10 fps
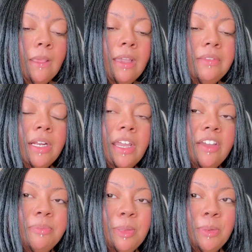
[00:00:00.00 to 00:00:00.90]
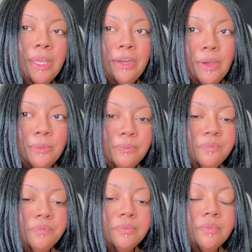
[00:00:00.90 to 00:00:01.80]
And then I have people I know.
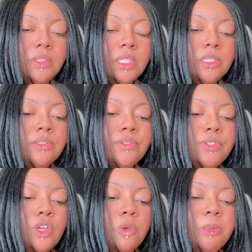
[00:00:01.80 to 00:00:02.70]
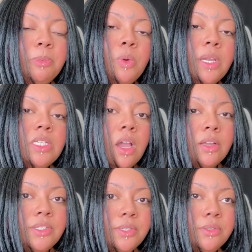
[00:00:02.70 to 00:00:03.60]
So people who I
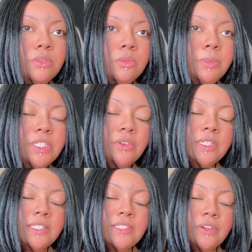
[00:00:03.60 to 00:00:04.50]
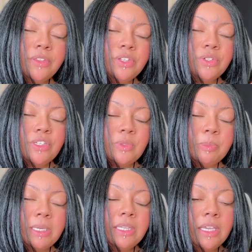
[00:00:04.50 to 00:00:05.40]
talk to but don't necessarily trust with
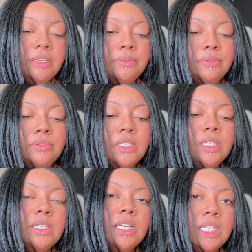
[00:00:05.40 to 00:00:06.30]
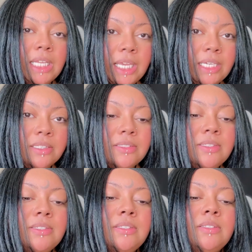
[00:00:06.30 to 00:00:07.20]
my life,
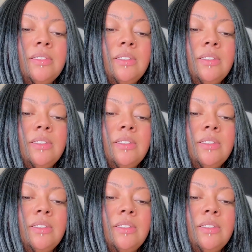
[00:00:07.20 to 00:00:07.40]
clients,